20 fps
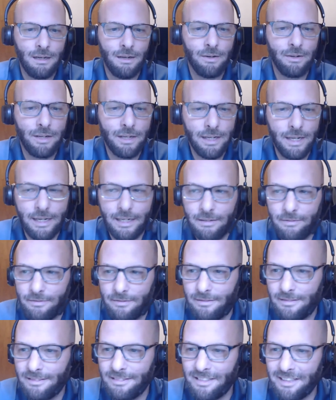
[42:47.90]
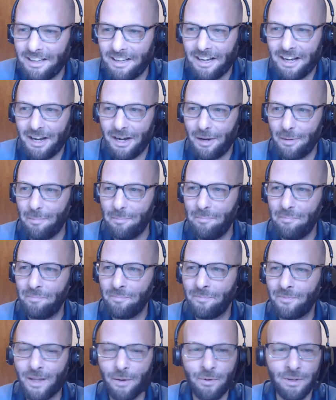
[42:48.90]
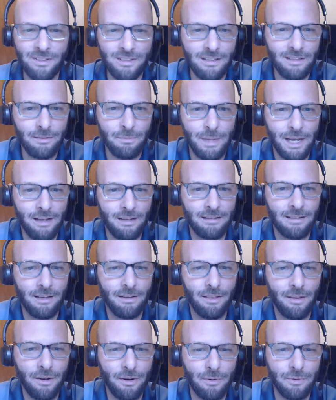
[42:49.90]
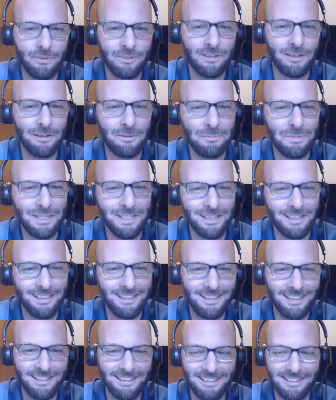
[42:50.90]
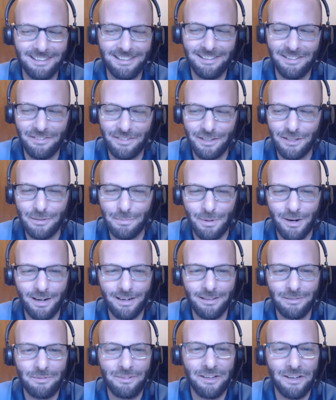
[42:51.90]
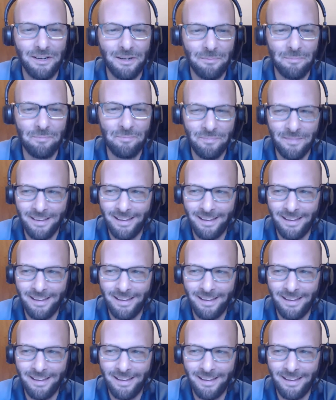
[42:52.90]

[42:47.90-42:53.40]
Okay. Um, that wasn't as bad as I thought it was going to be. I didn't get to see the finished product. Um,